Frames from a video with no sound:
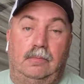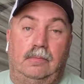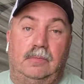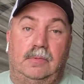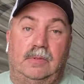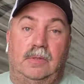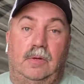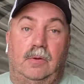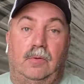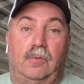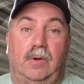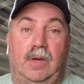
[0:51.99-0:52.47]

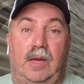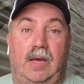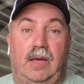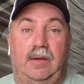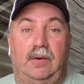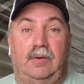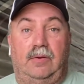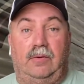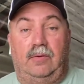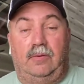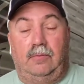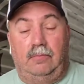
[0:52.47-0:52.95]
So we had
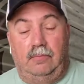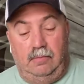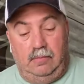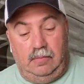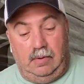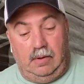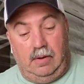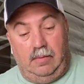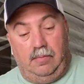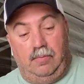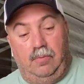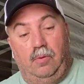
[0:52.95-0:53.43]

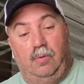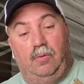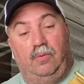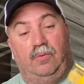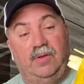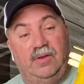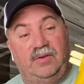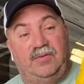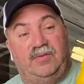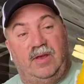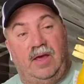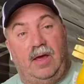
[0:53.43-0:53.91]
pulled
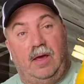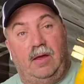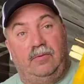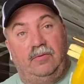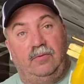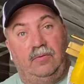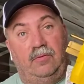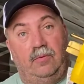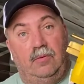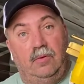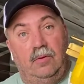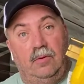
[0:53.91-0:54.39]
this
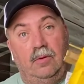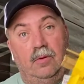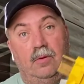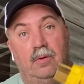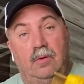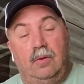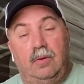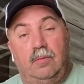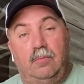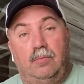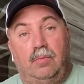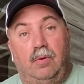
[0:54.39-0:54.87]
out,
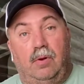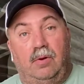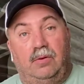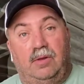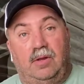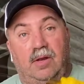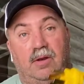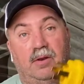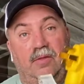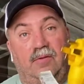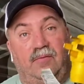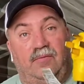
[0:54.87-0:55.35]

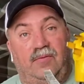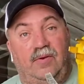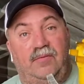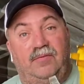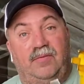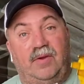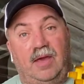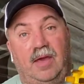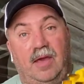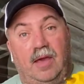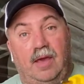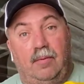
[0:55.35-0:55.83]
plugged into the
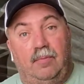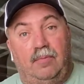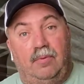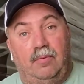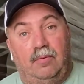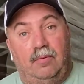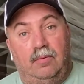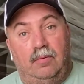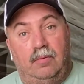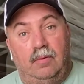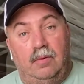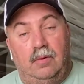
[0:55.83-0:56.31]
50 amp,
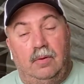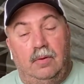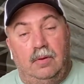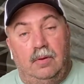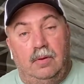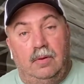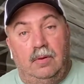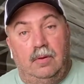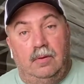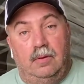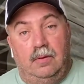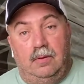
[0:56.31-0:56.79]

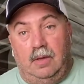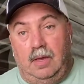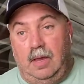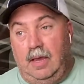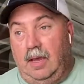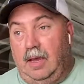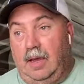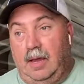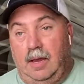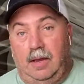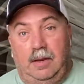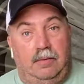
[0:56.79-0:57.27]

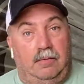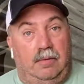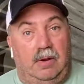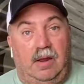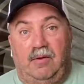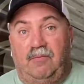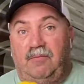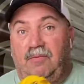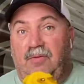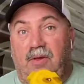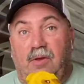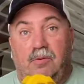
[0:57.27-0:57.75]
and
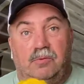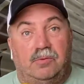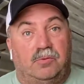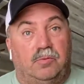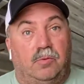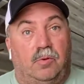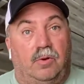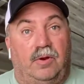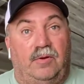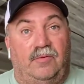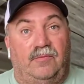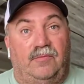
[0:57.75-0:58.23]
everything was
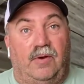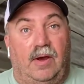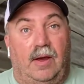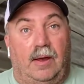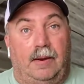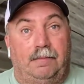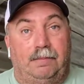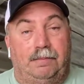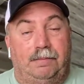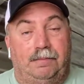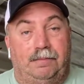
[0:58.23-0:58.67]
working fine.